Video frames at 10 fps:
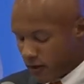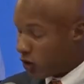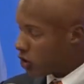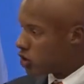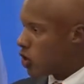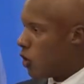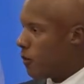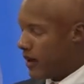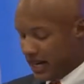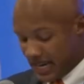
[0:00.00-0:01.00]
There are so
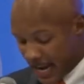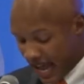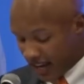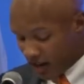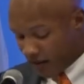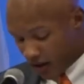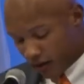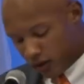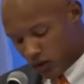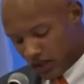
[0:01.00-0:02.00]
many negative
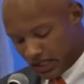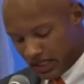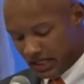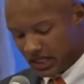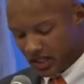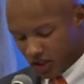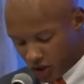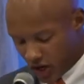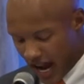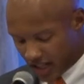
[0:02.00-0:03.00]
influences and
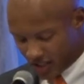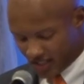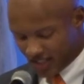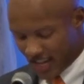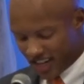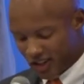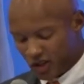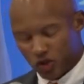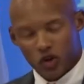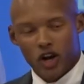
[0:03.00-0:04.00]
distractions that can
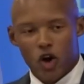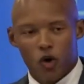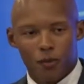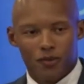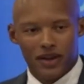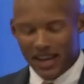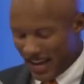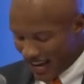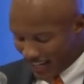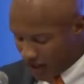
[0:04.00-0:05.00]
destroy hope
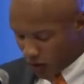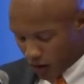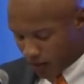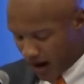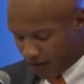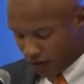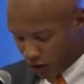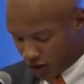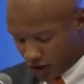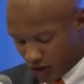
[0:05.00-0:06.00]
and derail bright
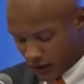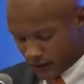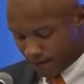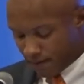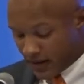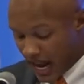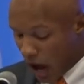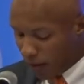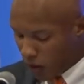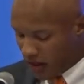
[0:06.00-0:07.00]
futures.
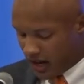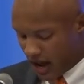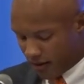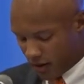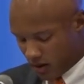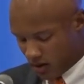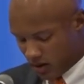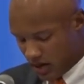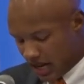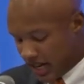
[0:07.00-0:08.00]
Now more than ever,
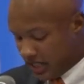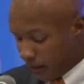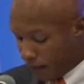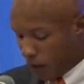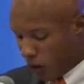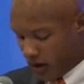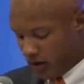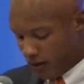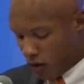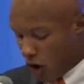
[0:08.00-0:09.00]
it is
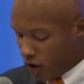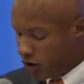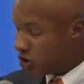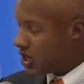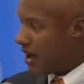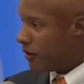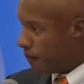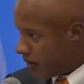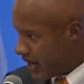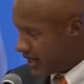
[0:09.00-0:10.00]
important for our youth to have a
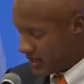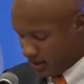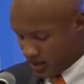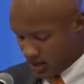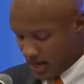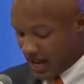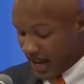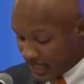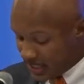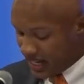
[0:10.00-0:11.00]
place,
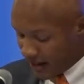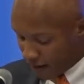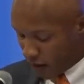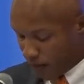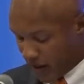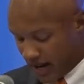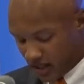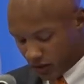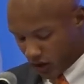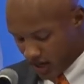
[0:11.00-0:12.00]
a safer
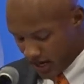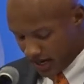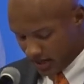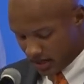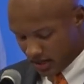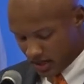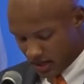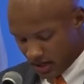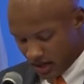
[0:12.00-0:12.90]
place for kids,